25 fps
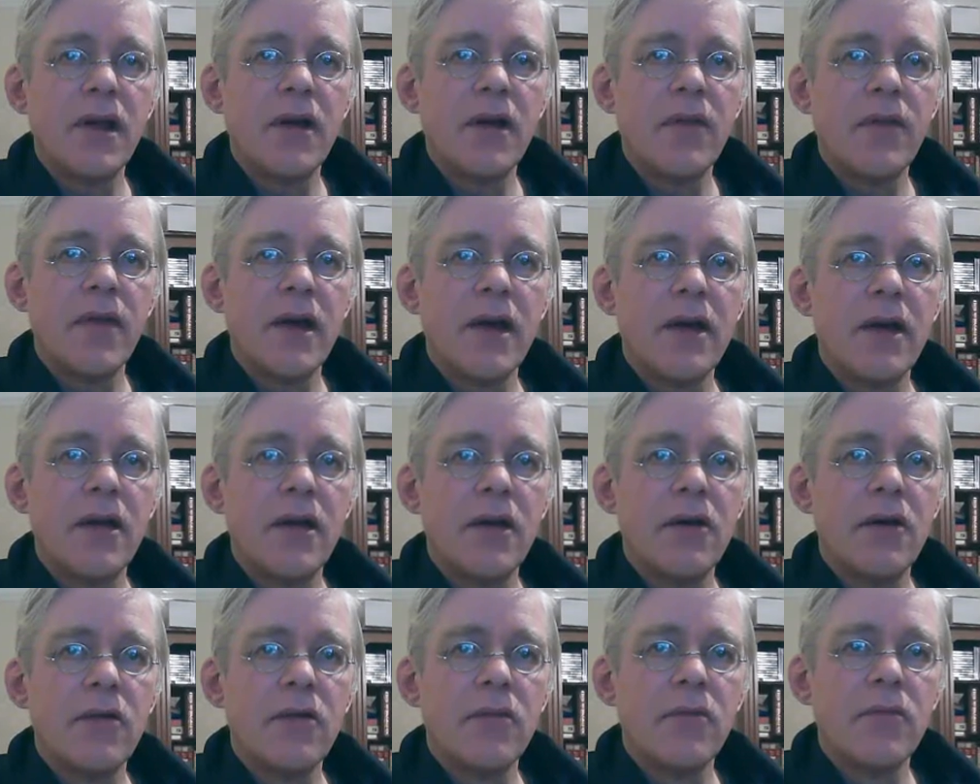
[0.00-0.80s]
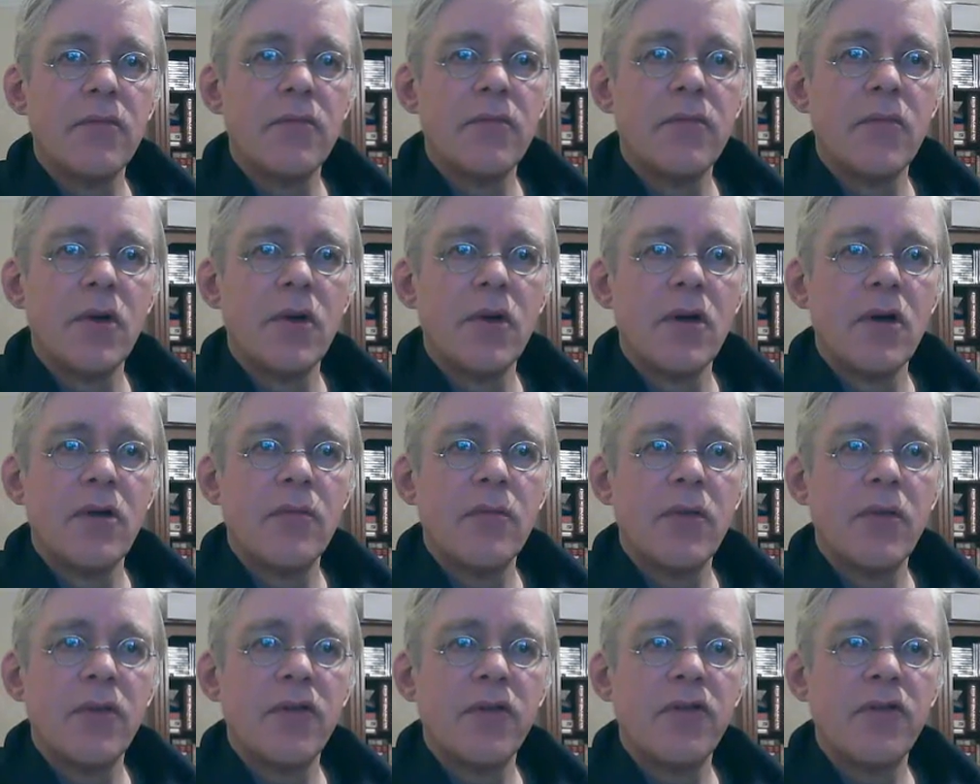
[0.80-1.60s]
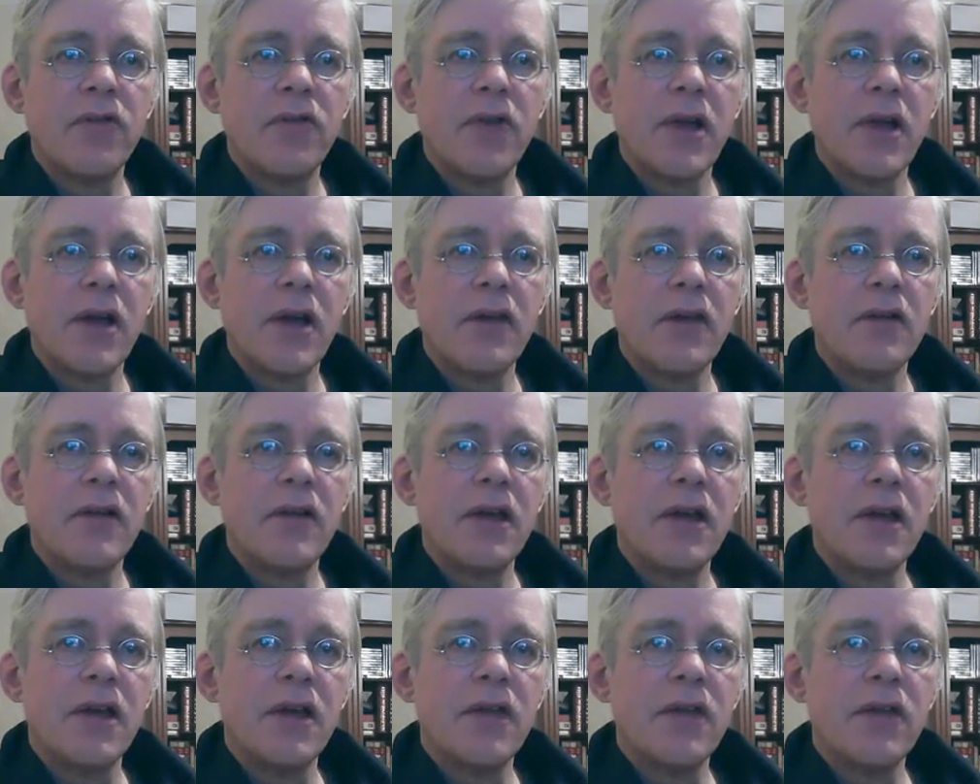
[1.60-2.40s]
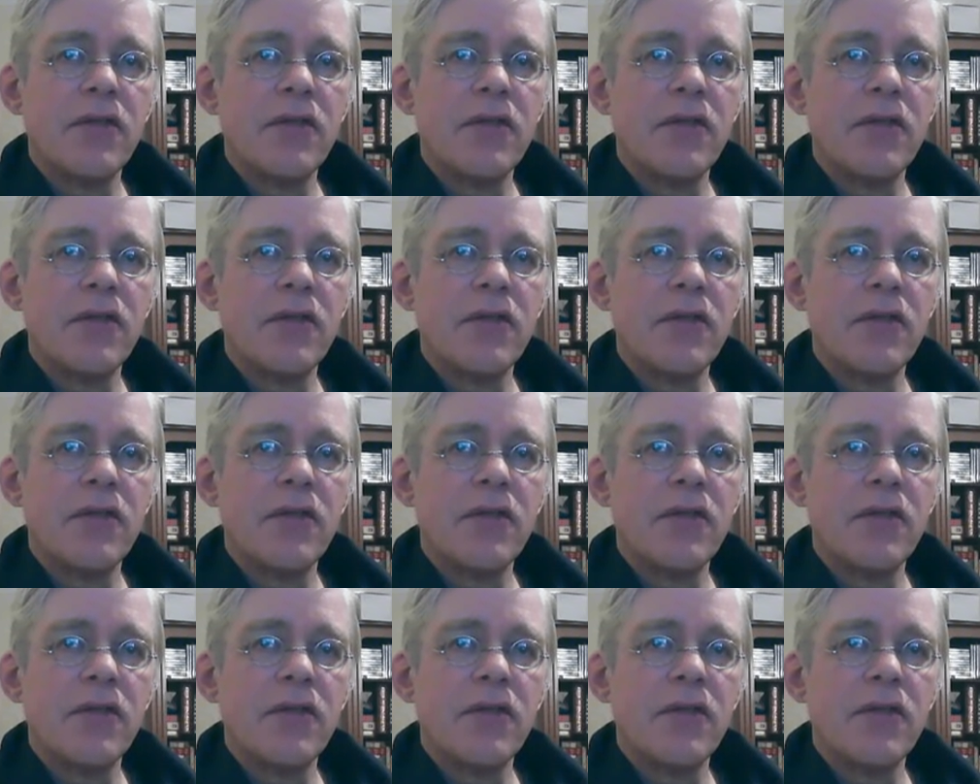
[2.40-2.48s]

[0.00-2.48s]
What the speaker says: that note, but the string underneath,